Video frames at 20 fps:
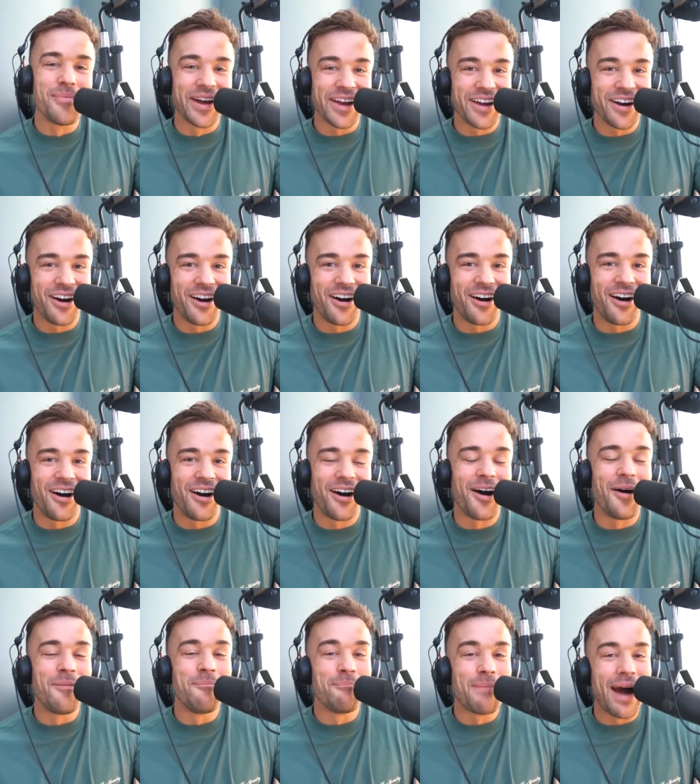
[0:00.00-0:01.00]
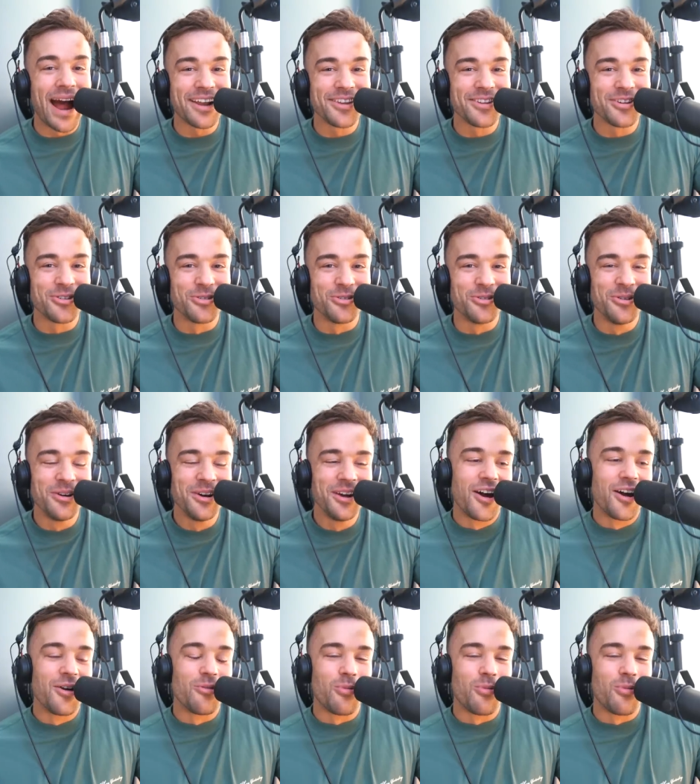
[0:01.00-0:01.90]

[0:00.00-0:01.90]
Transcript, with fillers: in my car, a manual,